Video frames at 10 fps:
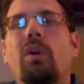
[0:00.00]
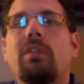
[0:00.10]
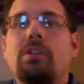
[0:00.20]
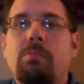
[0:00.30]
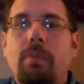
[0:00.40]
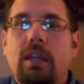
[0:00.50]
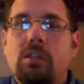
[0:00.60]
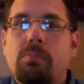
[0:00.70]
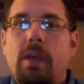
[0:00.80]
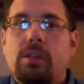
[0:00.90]
What this
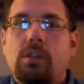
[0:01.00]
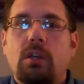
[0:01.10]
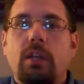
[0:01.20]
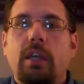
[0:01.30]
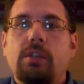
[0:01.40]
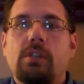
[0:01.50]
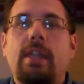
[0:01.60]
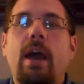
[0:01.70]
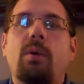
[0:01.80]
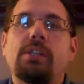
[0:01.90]
means basically is
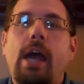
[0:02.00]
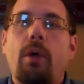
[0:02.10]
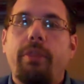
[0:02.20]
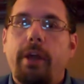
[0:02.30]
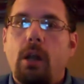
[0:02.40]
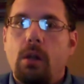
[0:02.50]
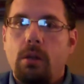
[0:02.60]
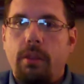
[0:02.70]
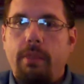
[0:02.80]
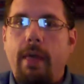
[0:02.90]
now it's out there
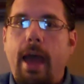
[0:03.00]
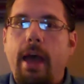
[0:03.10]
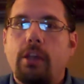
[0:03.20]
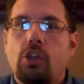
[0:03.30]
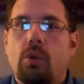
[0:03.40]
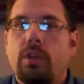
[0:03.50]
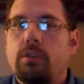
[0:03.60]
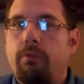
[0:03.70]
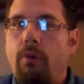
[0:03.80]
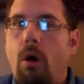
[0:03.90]
that you're in
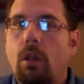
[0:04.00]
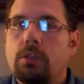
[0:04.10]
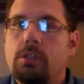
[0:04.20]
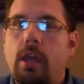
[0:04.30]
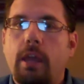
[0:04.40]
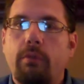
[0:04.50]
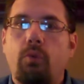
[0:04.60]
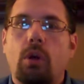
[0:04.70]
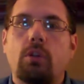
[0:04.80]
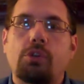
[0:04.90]
default and the
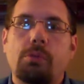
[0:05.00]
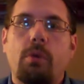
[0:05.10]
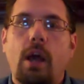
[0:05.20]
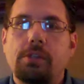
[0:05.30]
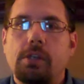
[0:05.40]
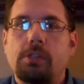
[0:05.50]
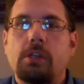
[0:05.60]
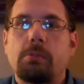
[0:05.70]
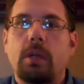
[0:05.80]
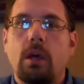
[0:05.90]
foreclosure process
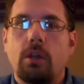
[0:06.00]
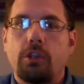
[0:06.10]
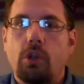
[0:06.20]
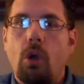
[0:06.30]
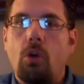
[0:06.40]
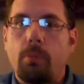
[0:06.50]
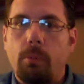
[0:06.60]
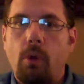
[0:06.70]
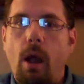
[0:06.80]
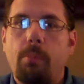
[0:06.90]
has begun on your home
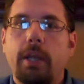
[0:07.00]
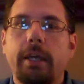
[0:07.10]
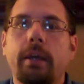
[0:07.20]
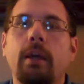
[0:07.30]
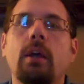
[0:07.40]
or property.